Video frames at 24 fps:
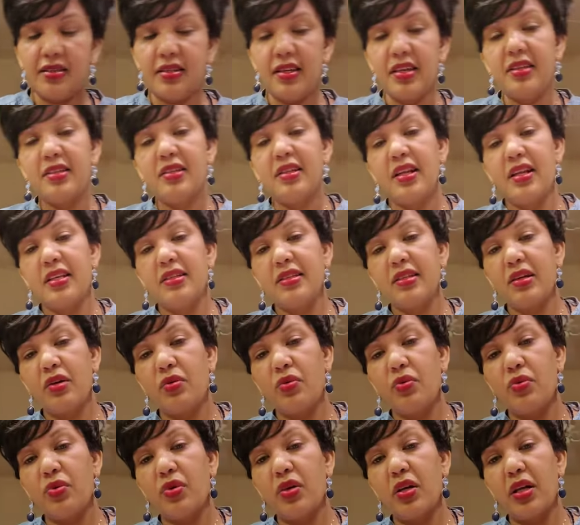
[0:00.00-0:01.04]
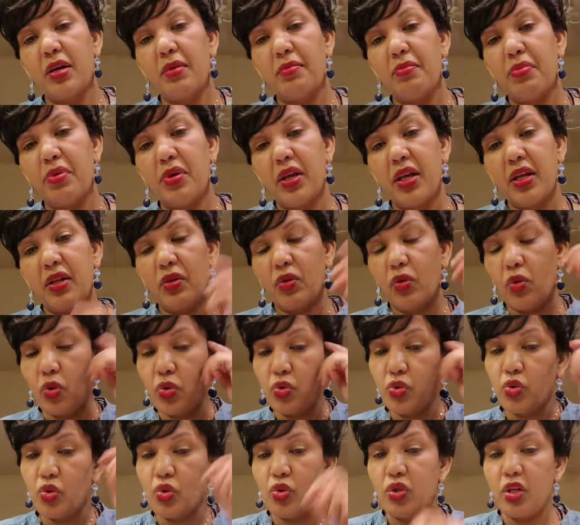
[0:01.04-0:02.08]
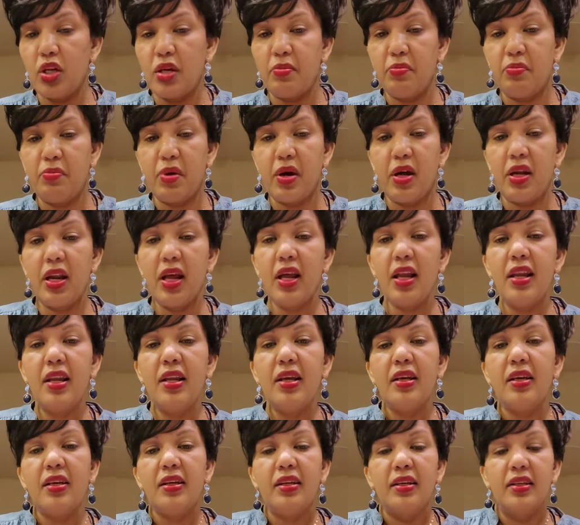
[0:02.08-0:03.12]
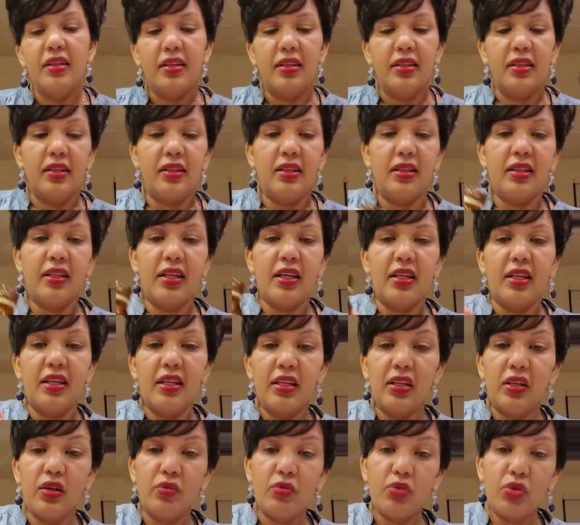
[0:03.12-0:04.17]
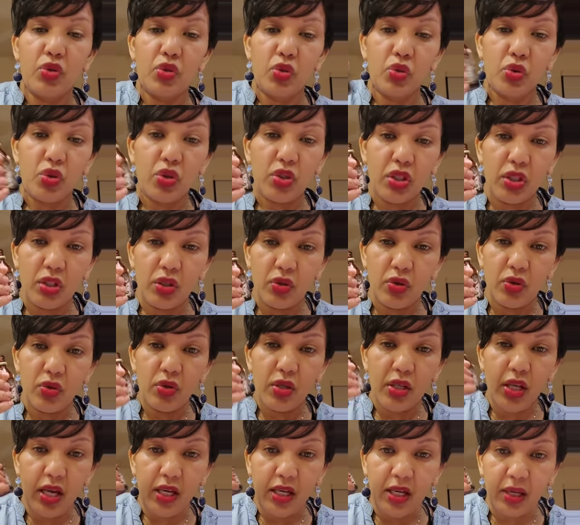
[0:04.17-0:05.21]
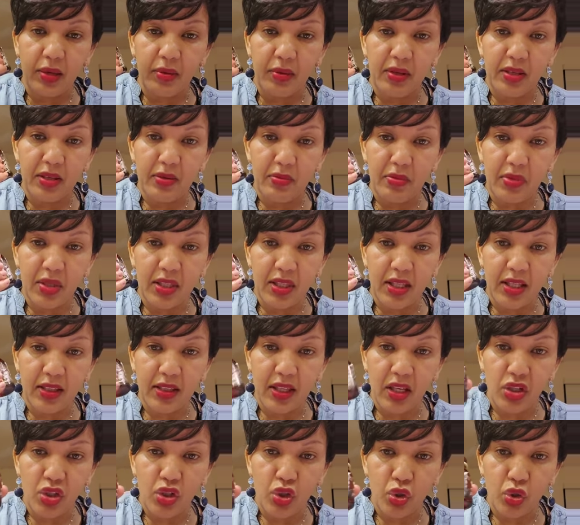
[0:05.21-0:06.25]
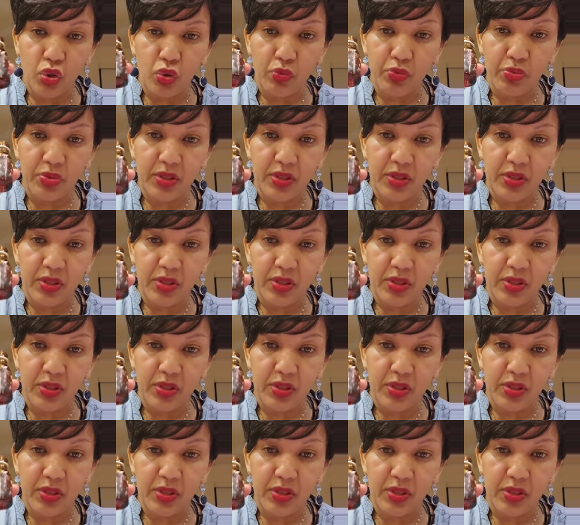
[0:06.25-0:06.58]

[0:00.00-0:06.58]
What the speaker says: Yas has zait, let a gurle brain conjoni pala. And then they don't just know lager with me that I